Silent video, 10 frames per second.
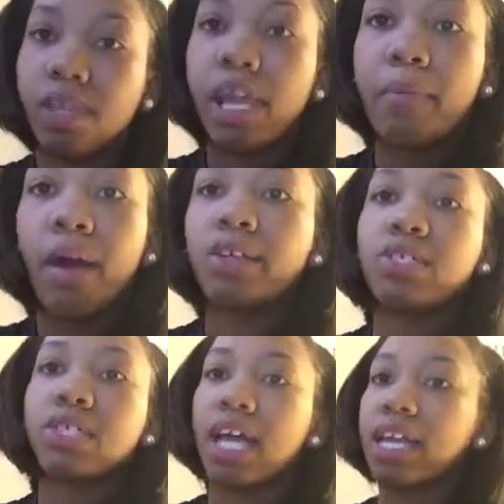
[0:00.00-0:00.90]
In modern
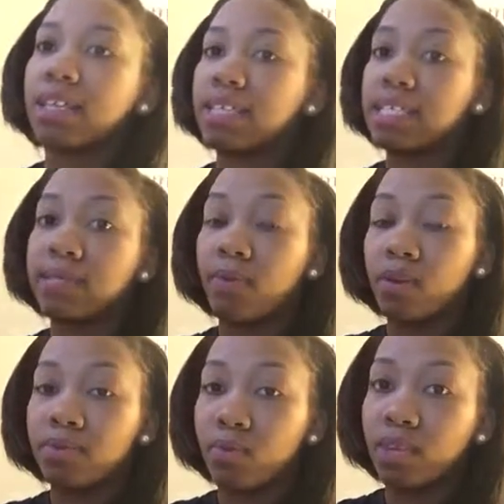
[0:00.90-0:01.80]
society, this is
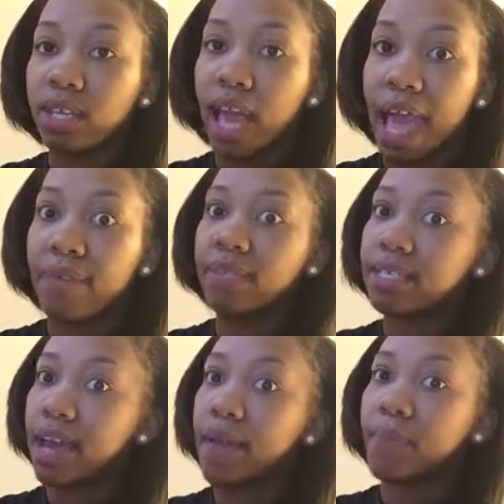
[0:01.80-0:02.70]
false more than half the
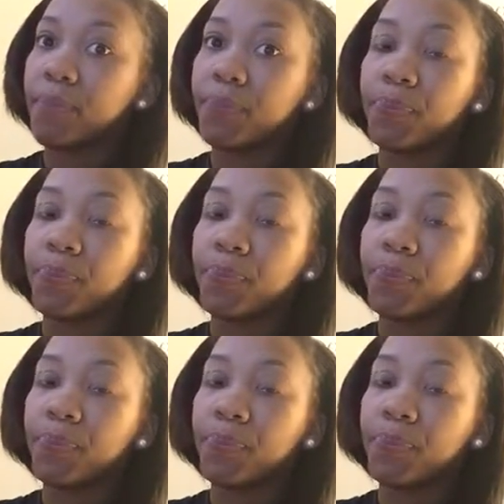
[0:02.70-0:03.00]
time.